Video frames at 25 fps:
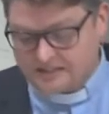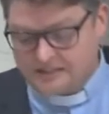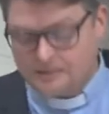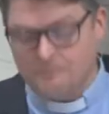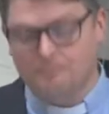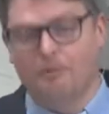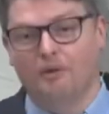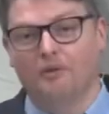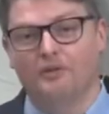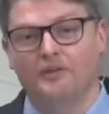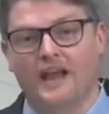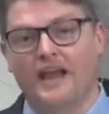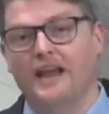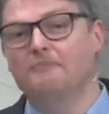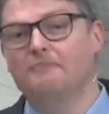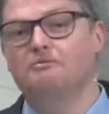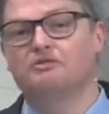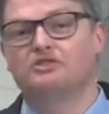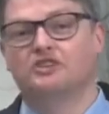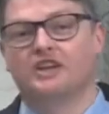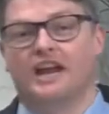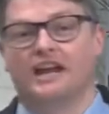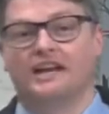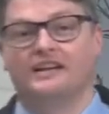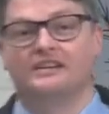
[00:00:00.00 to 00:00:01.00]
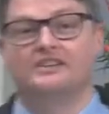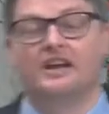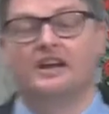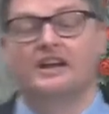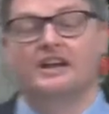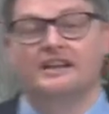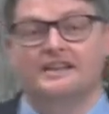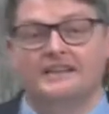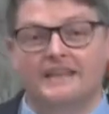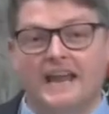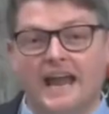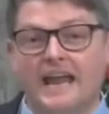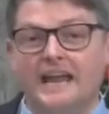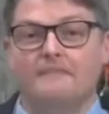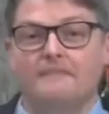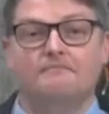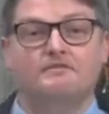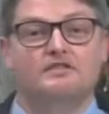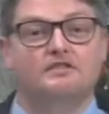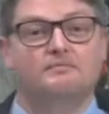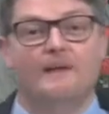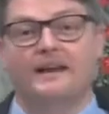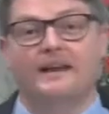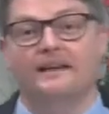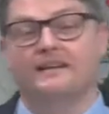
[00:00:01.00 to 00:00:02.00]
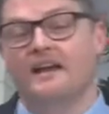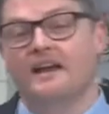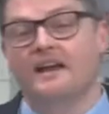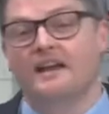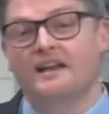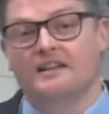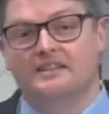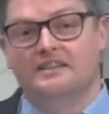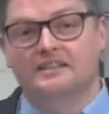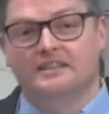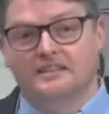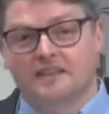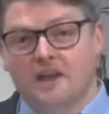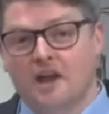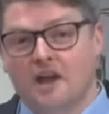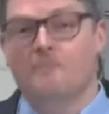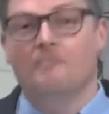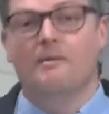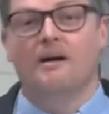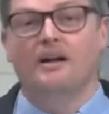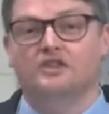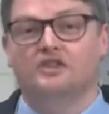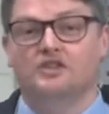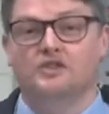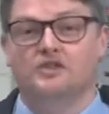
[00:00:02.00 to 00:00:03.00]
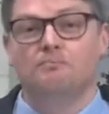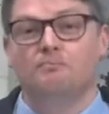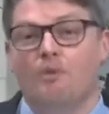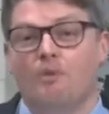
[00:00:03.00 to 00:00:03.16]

a simple name change. Names meant so much